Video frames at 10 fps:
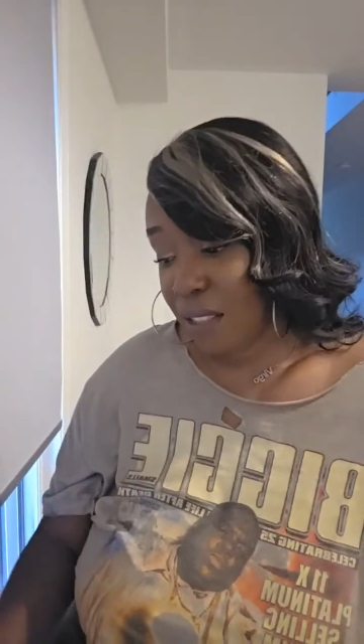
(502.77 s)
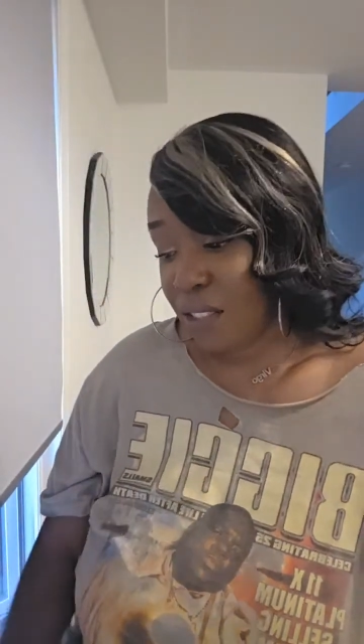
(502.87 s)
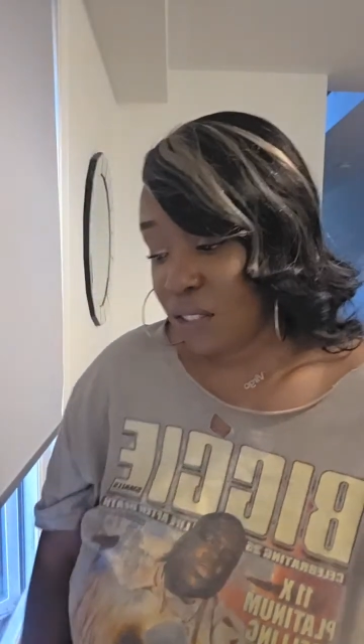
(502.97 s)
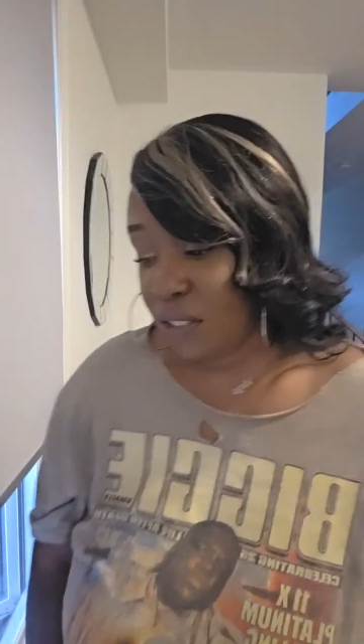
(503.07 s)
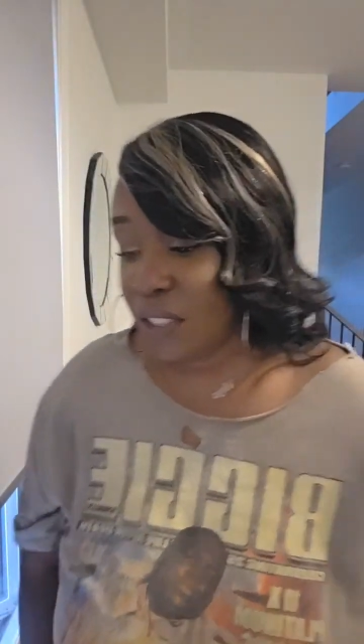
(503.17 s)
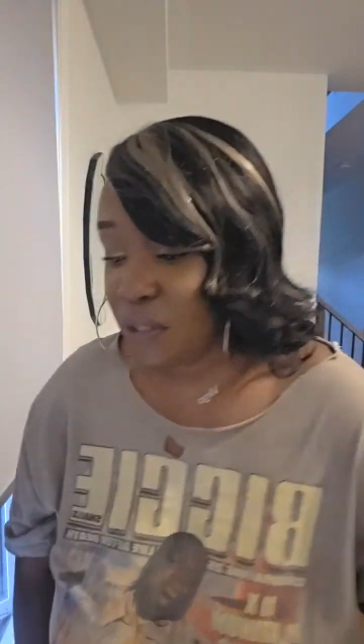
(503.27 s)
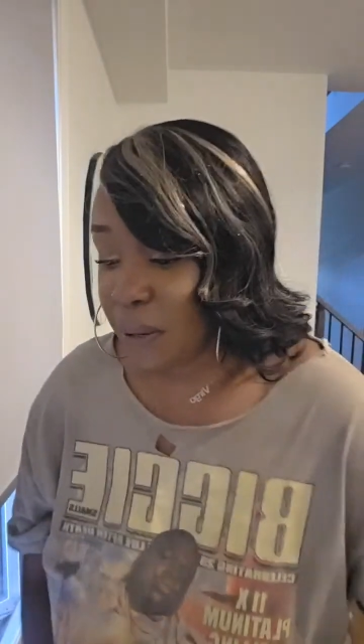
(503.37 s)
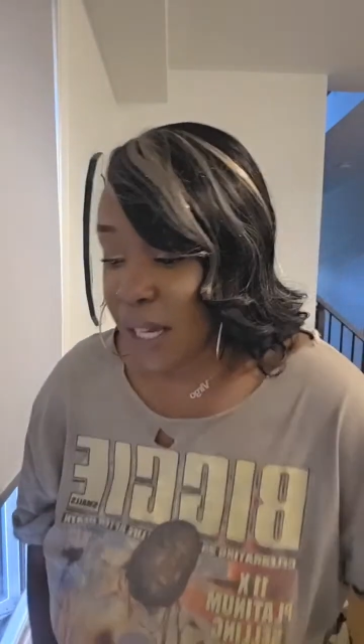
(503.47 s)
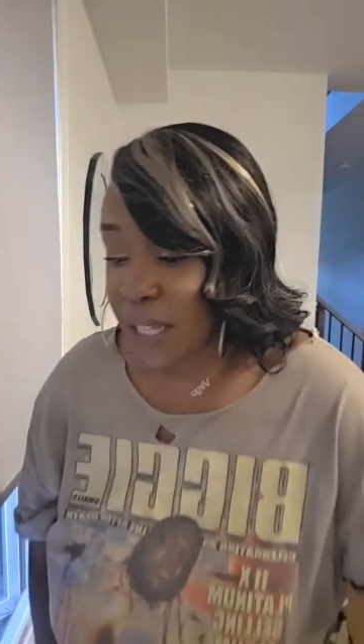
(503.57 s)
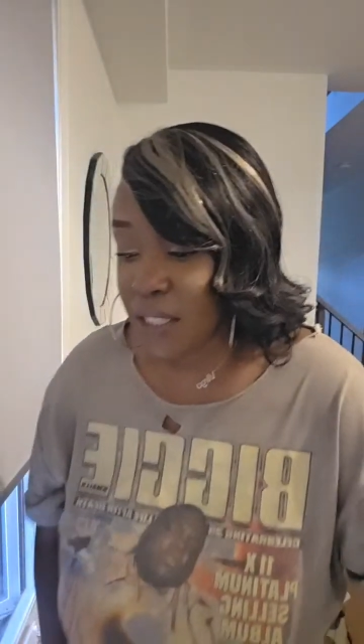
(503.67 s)
That's
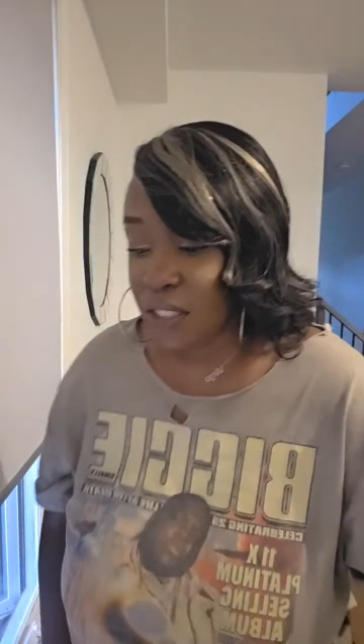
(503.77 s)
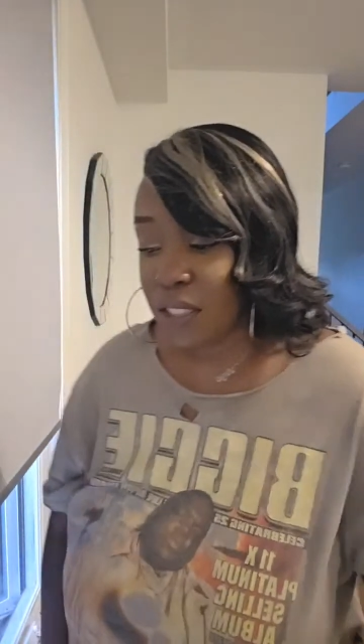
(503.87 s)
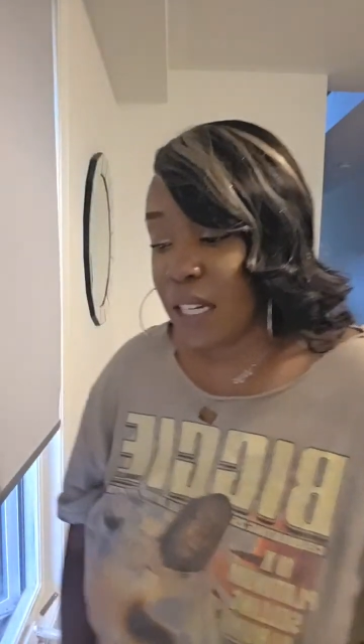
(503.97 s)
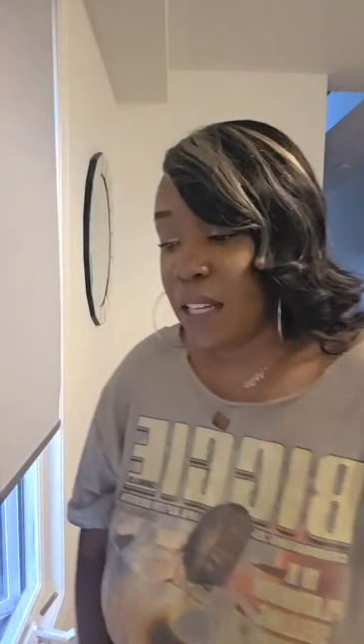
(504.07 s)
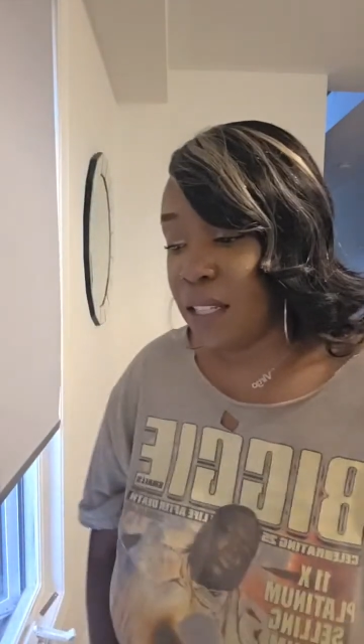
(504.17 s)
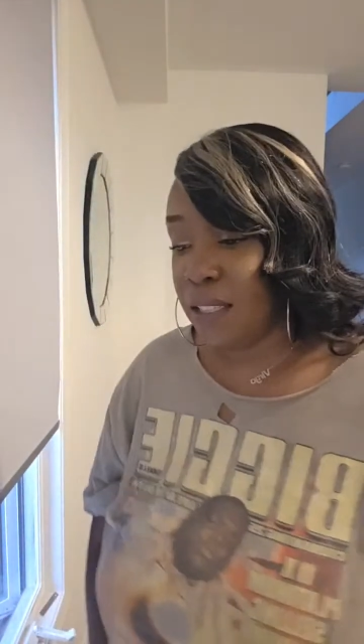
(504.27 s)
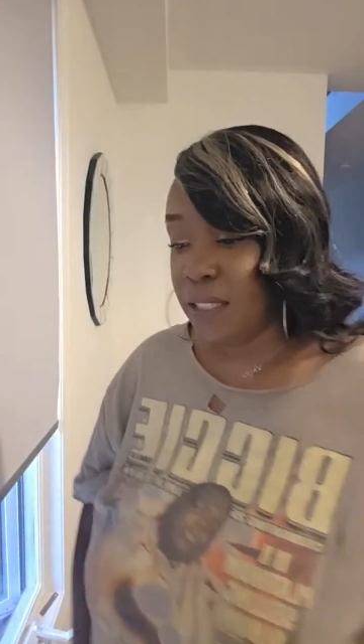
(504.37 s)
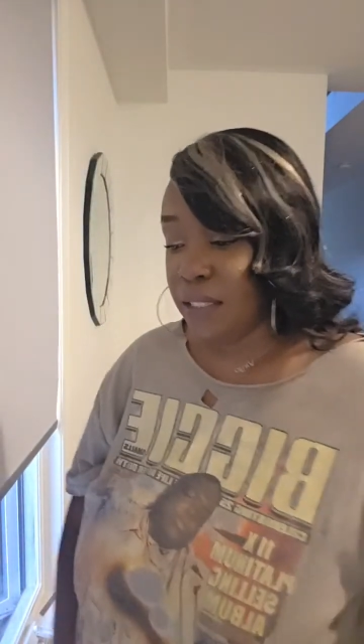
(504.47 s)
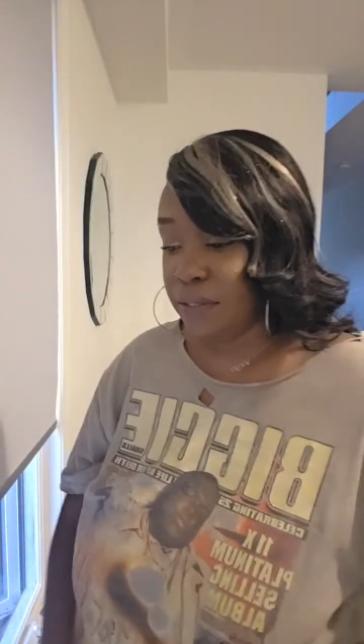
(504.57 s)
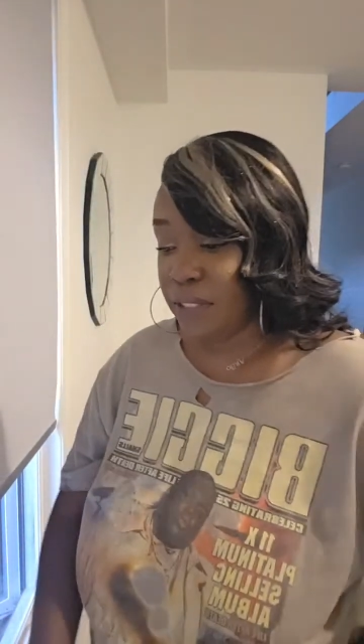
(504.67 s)
why you just gotta
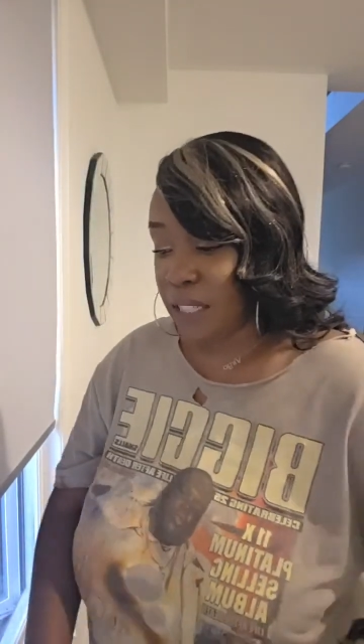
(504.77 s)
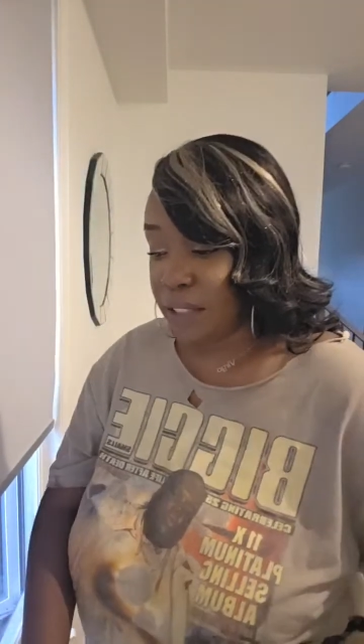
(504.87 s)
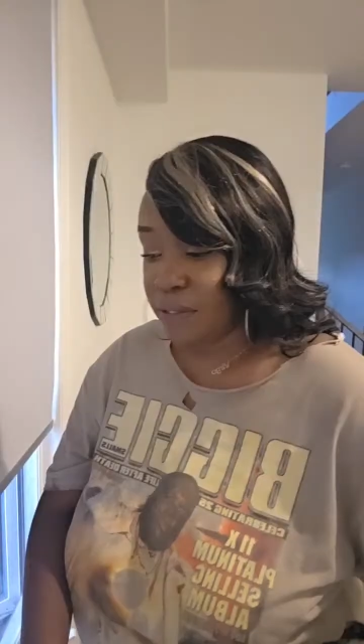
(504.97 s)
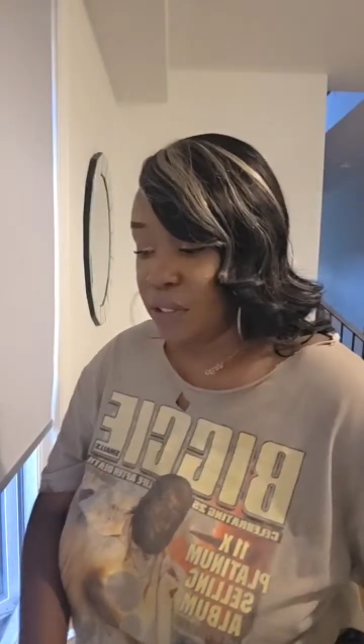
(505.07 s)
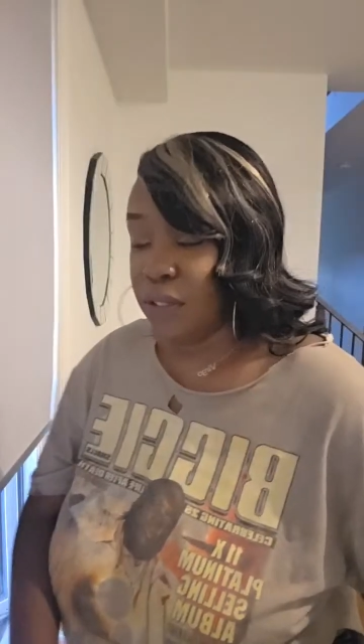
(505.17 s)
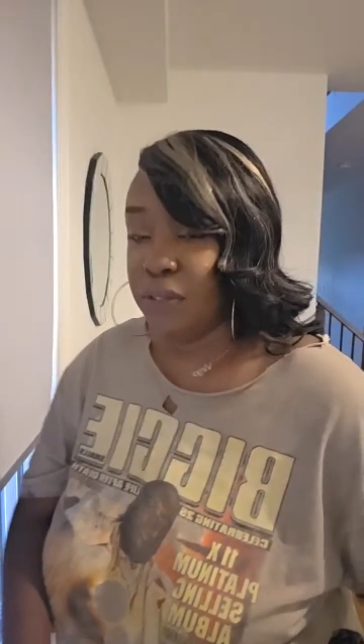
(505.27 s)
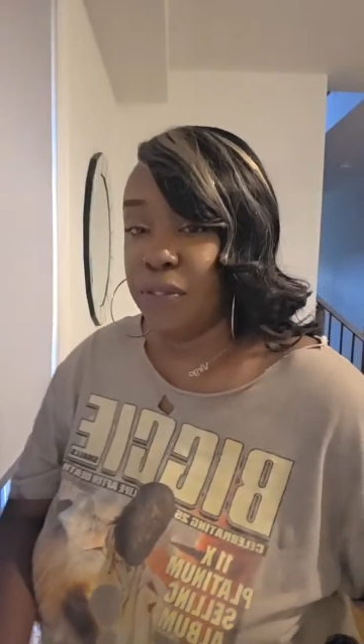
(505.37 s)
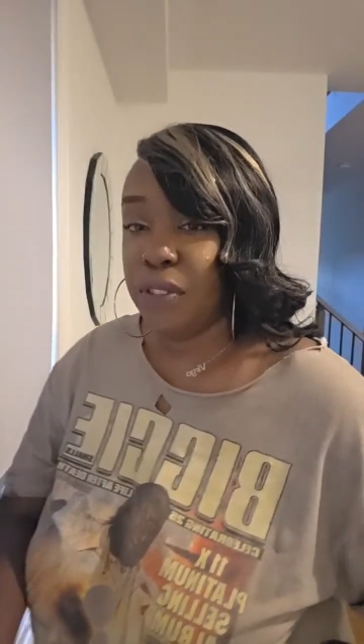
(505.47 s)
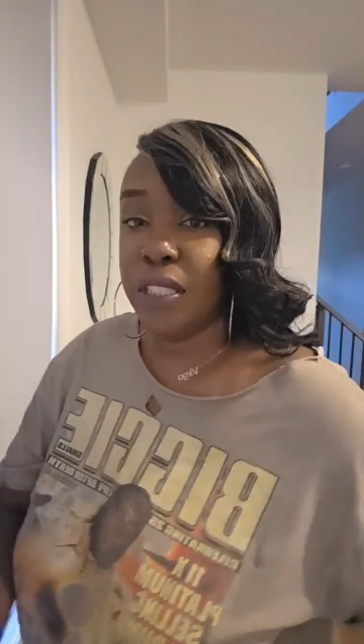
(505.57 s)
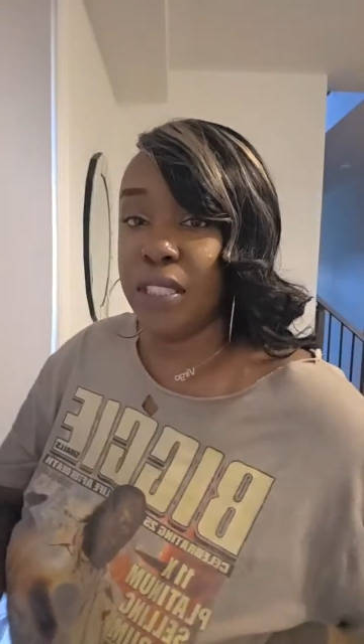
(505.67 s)
live your life to the
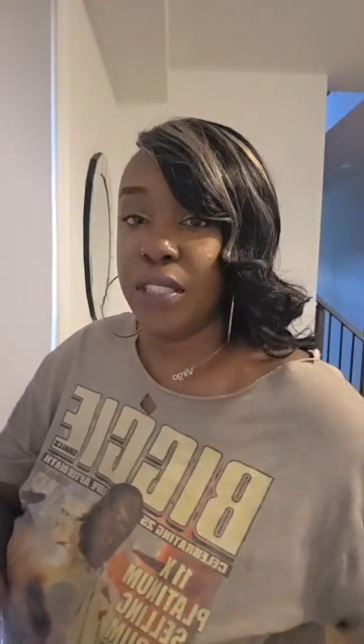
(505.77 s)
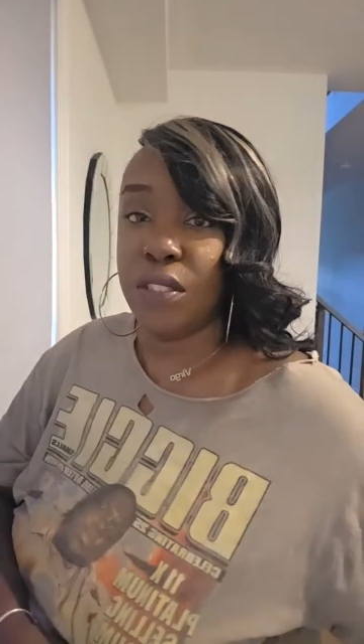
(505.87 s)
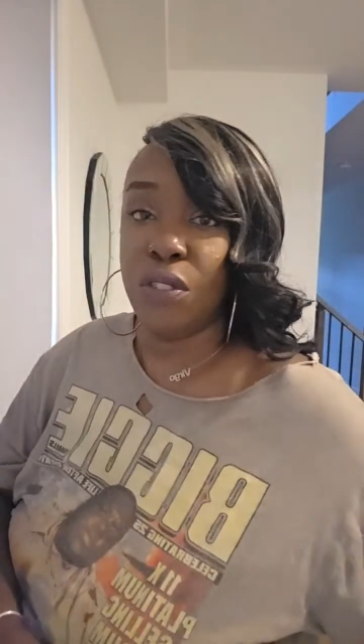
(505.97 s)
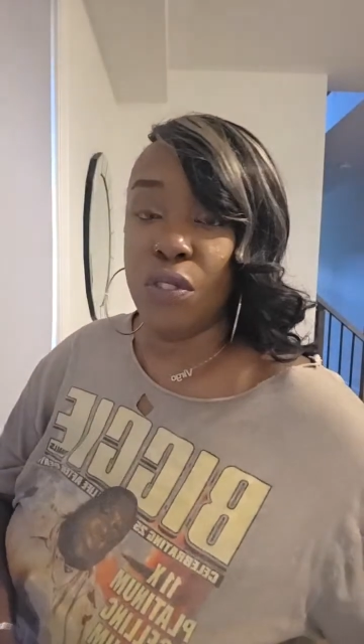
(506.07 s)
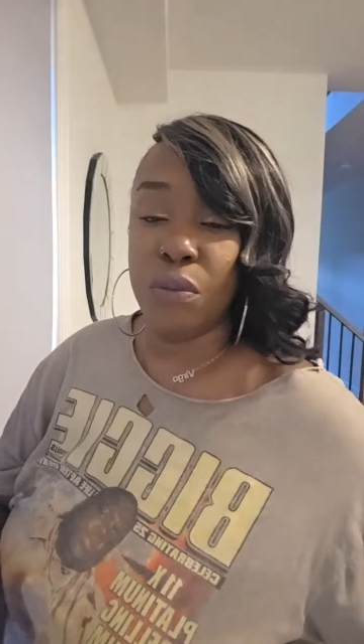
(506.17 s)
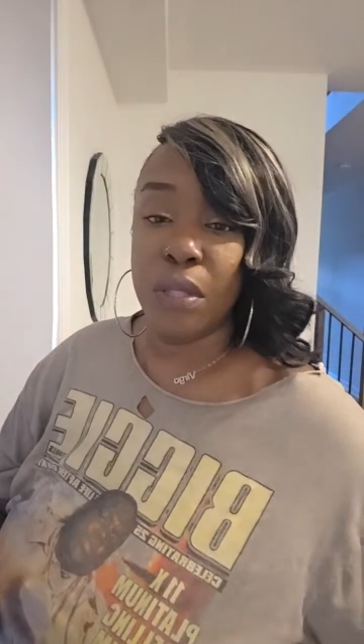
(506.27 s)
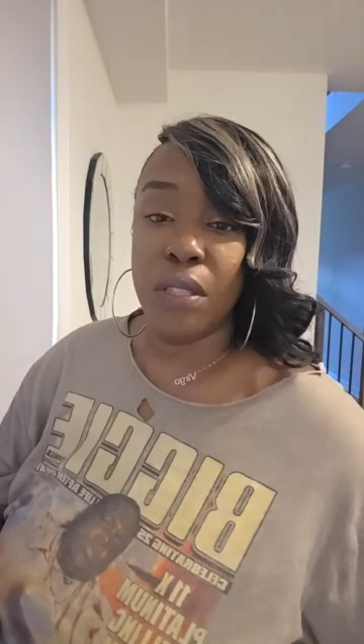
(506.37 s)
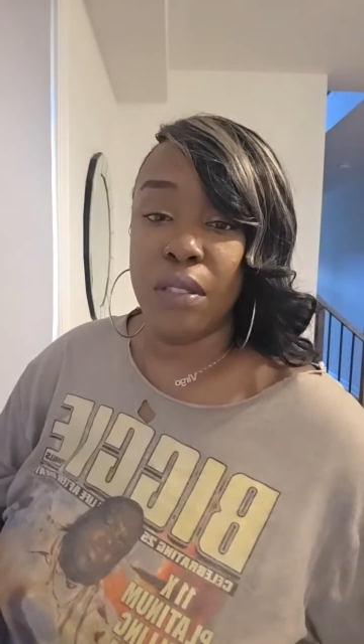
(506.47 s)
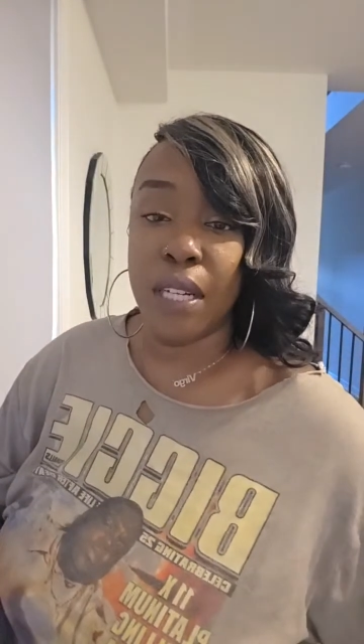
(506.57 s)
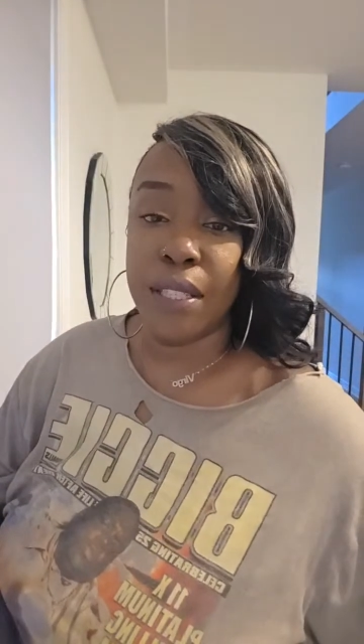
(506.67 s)
fullest, do what
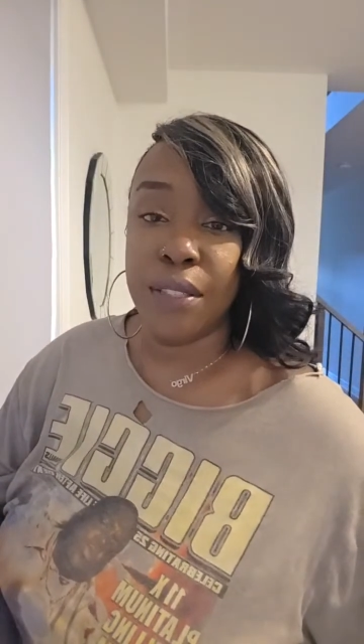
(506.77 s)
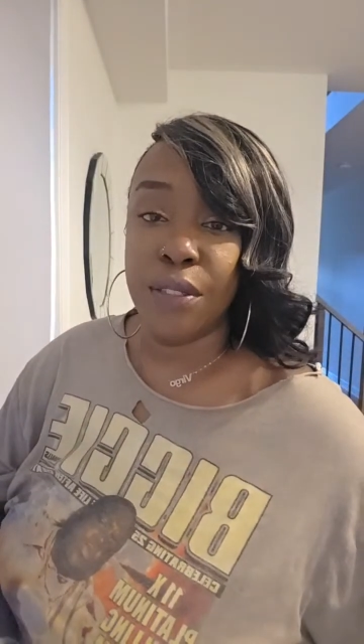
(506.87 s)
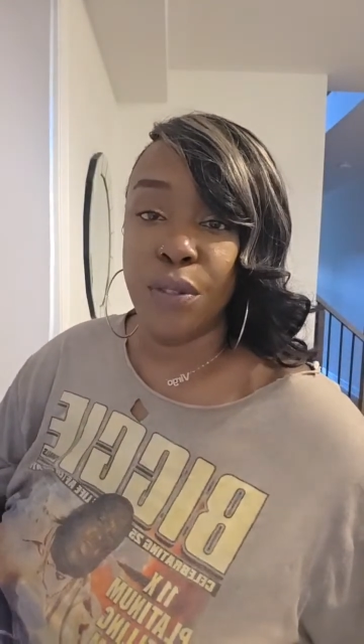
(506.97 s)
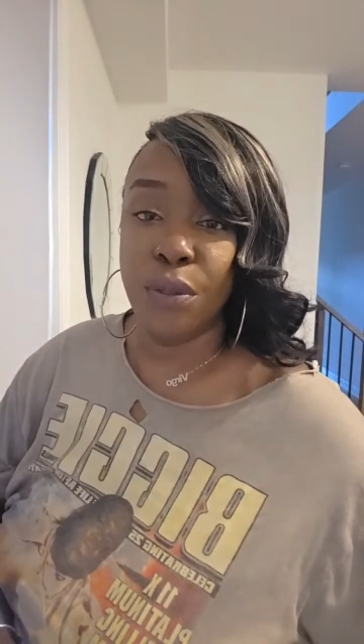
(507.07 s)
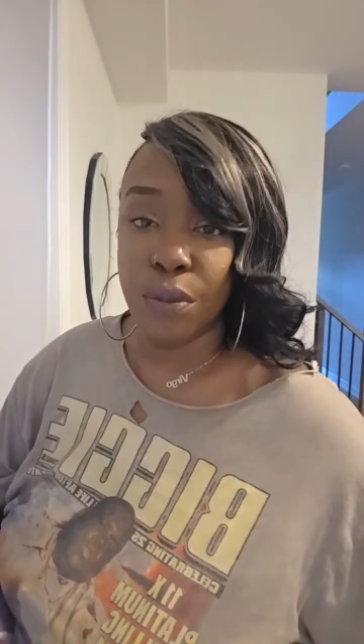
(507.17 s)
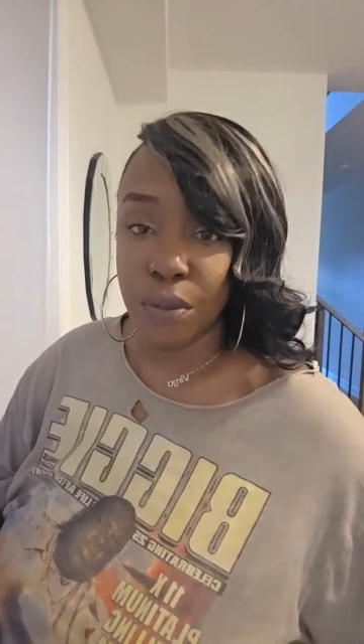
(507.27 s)
you gotta do,